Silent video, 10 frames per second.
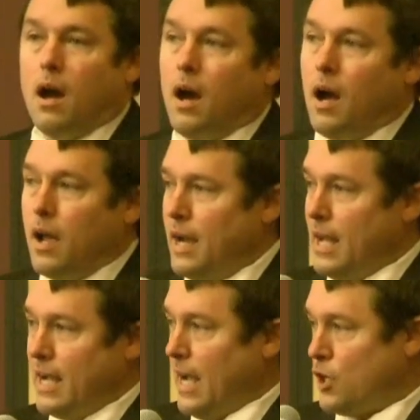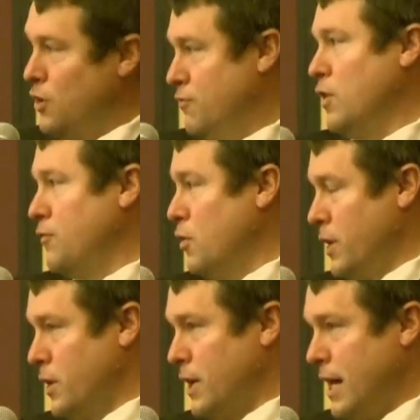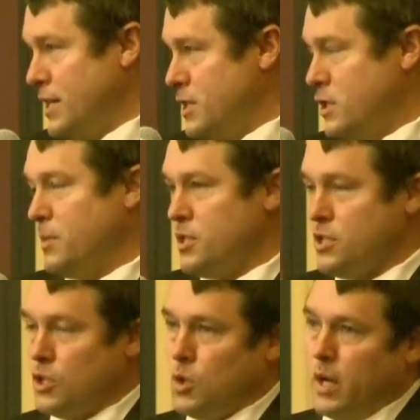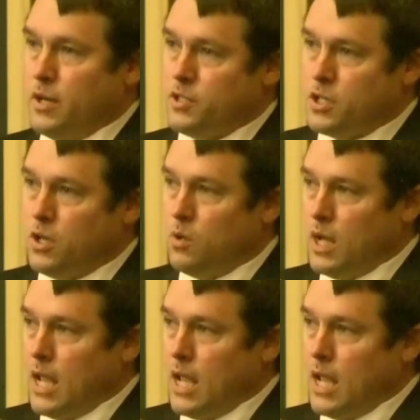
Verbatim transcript: Uh, I, I, couldn't vote for it in good conscience, especially as a lawyer. So